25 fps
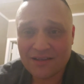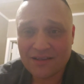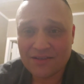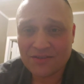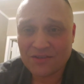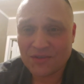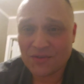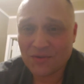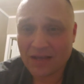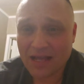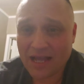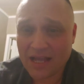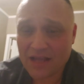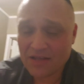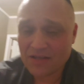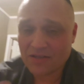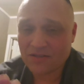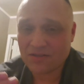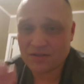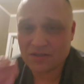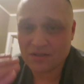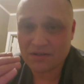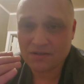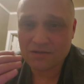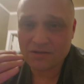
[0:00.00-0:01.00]
Do
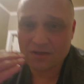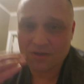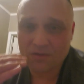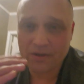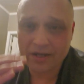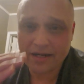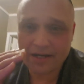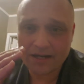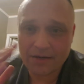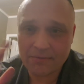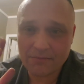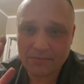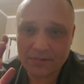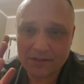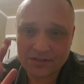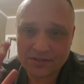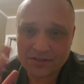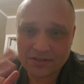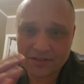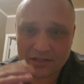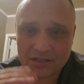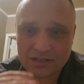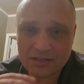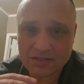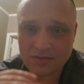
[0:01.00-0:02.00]
you know what
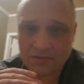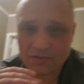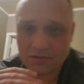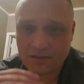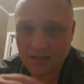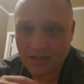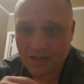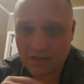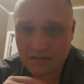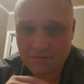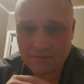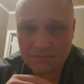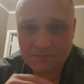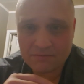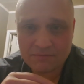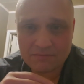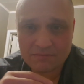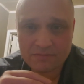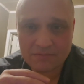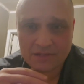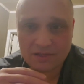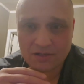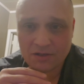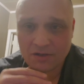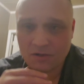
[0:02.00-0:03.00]
ambition is? Okay.
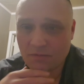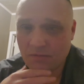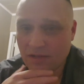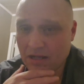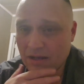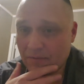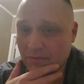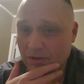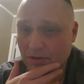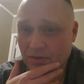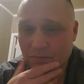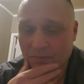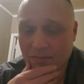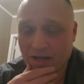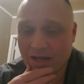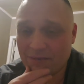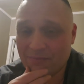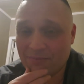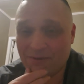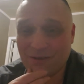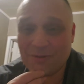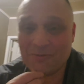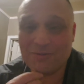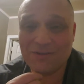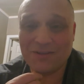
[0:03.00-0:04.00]
I mean, you might
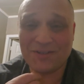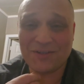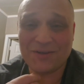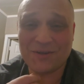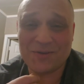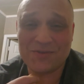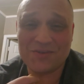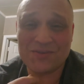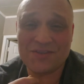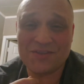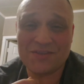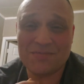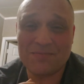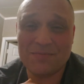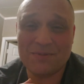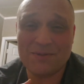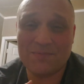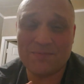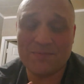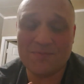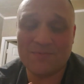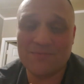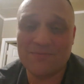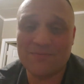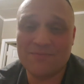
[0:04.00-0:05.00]
be able to coach these
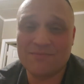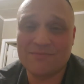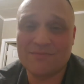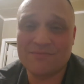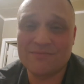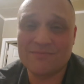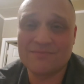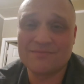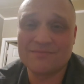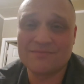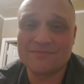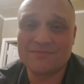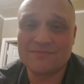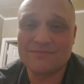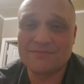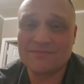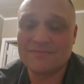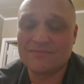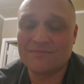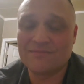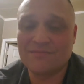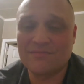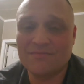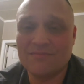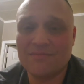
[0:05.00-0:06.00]
people
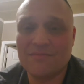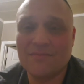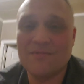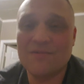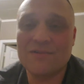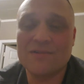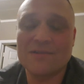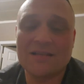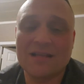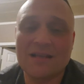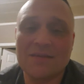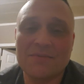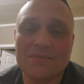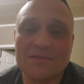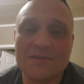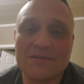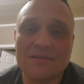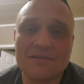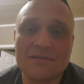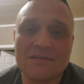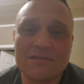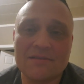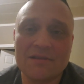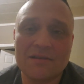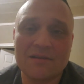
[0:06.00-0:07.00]
more times
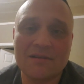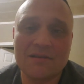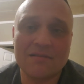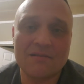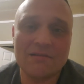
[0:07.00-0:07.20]
than